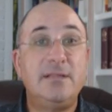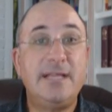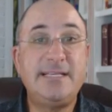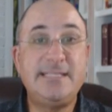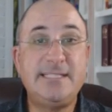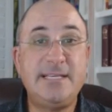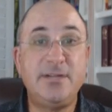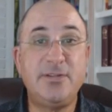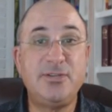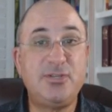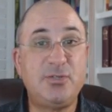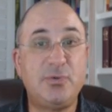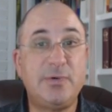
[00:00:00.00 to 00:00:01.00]
Let's tell
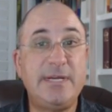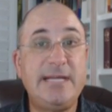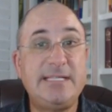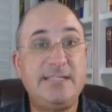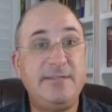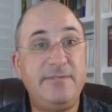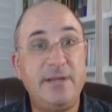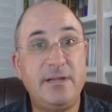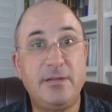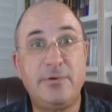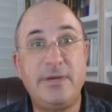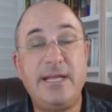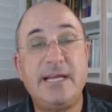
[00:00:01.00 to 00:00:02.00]
the story as if
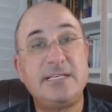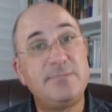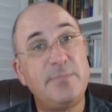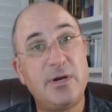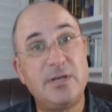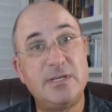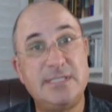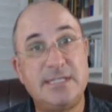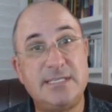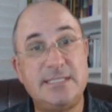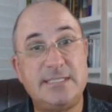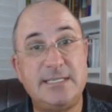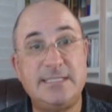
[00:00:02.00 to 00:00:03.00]
Hillary has
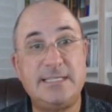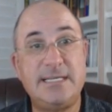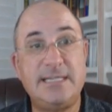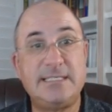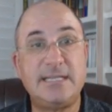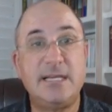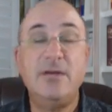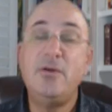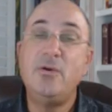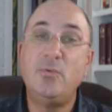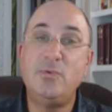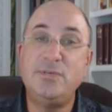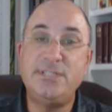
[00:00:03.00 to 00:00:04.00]
Parkinson's disease.
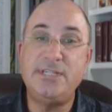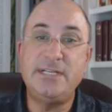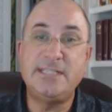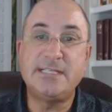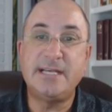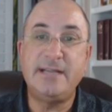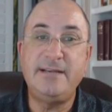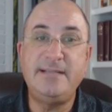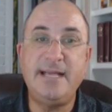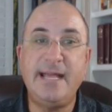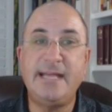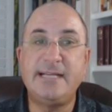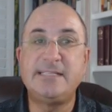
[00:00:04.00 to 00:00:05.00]
When she decided
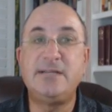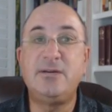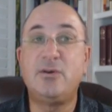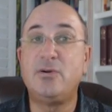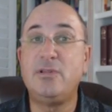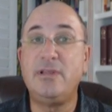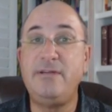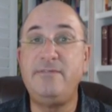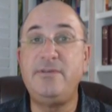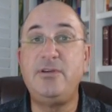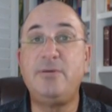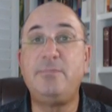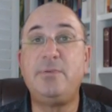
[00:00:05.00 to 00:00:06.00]
to exit, her
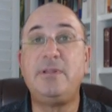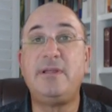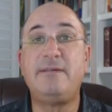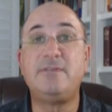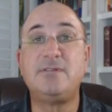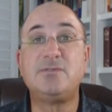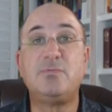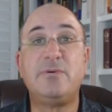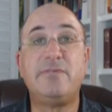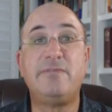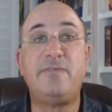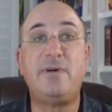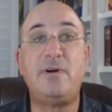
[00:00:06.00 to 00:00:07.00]
levodopa levels were
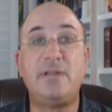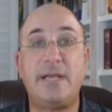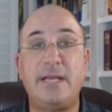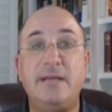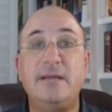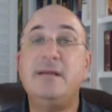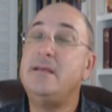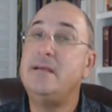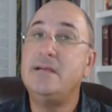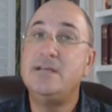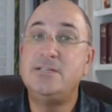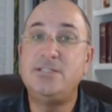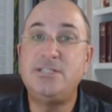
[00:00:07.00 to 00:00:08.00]
falling.
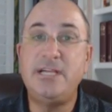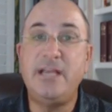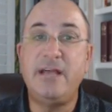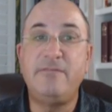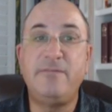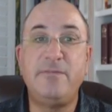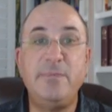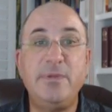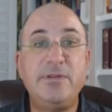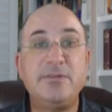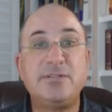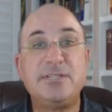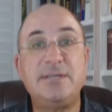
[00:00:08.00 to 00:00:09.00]
She had
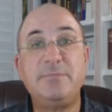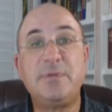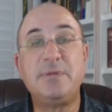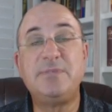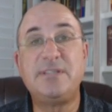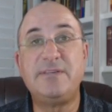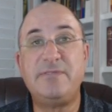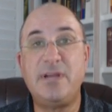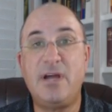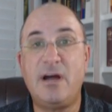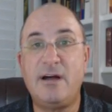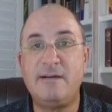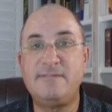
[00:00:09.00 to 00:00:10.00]
familiar symptoms of
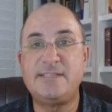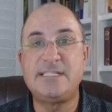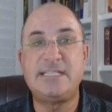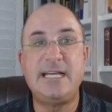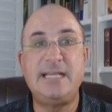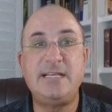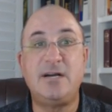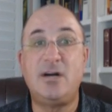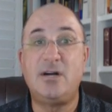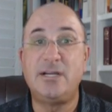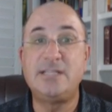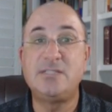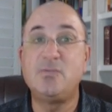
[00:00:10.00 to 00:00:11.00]
an off state
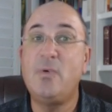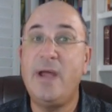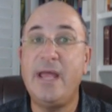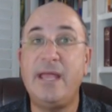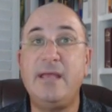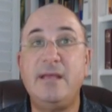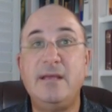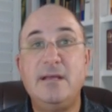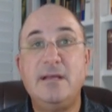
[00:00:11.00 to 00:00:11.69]
on its way,